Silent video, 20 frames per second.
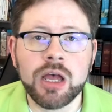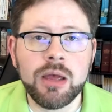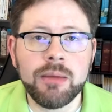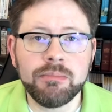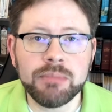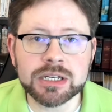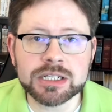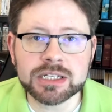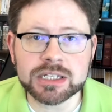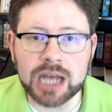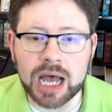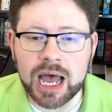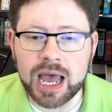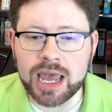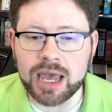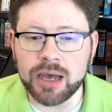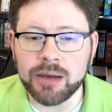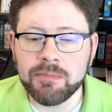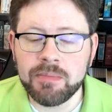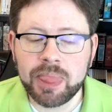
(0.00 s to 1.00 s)

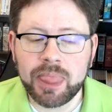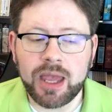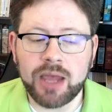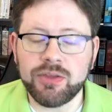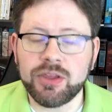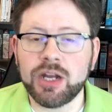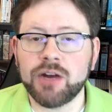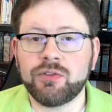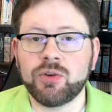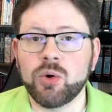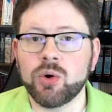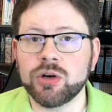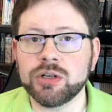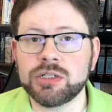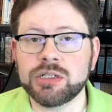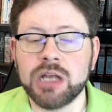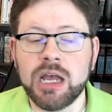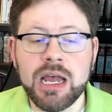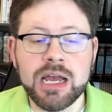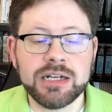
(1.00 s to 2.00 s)
Messiah. And then, of
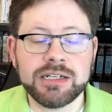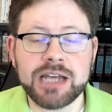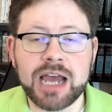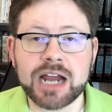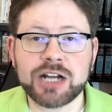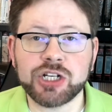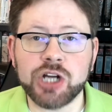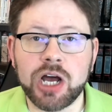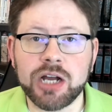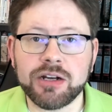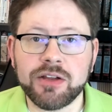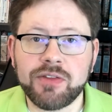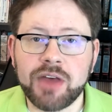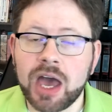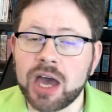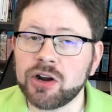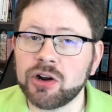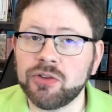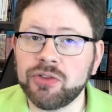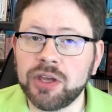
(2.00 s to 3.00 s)
course, tacked onto
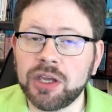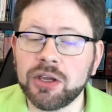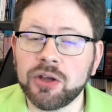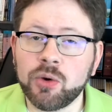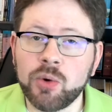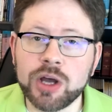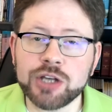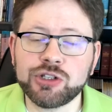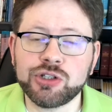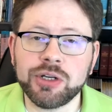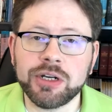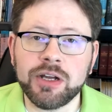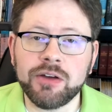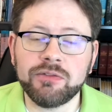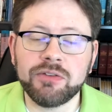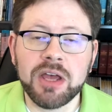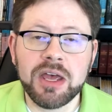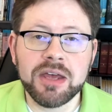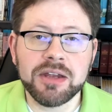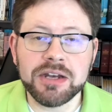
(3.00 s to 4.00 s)
that are the question
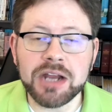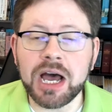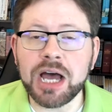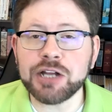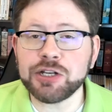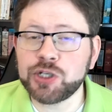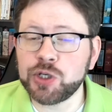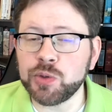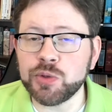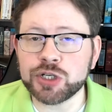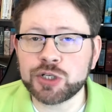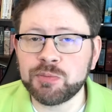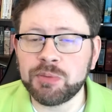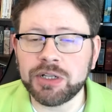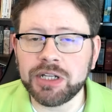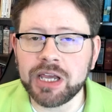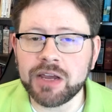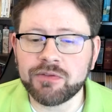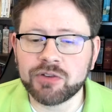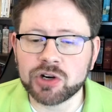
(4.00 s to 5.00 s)
of non Jewish
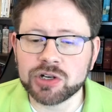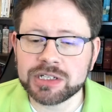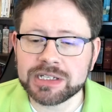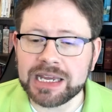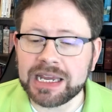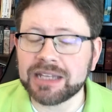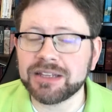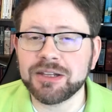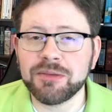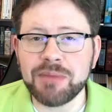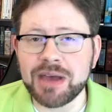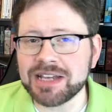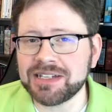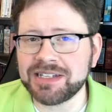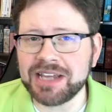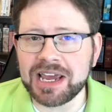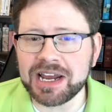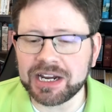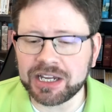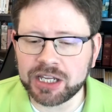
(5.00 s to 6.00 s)
believers in the
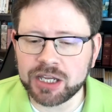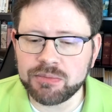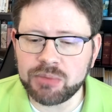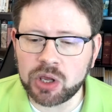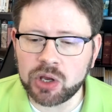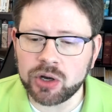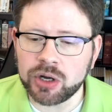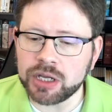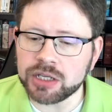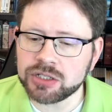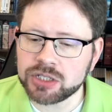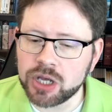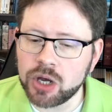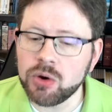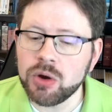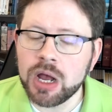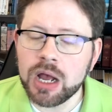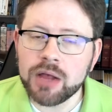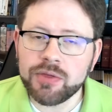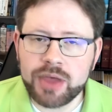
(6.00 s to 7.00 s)
Messianic community.
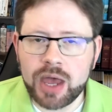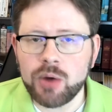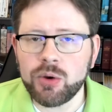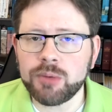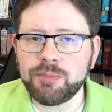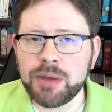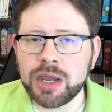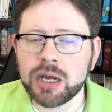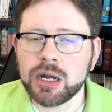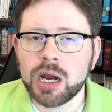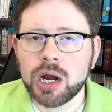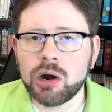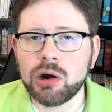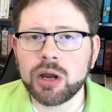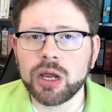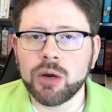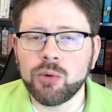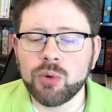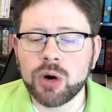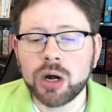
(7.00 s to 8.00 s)
So that would be an
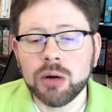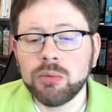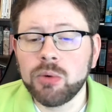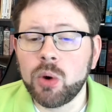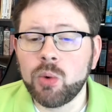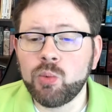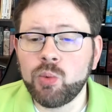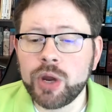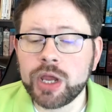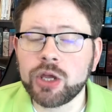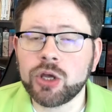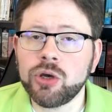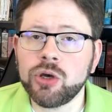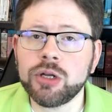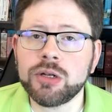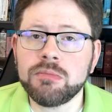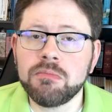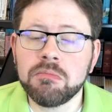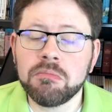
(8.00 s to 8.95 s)
area where we could,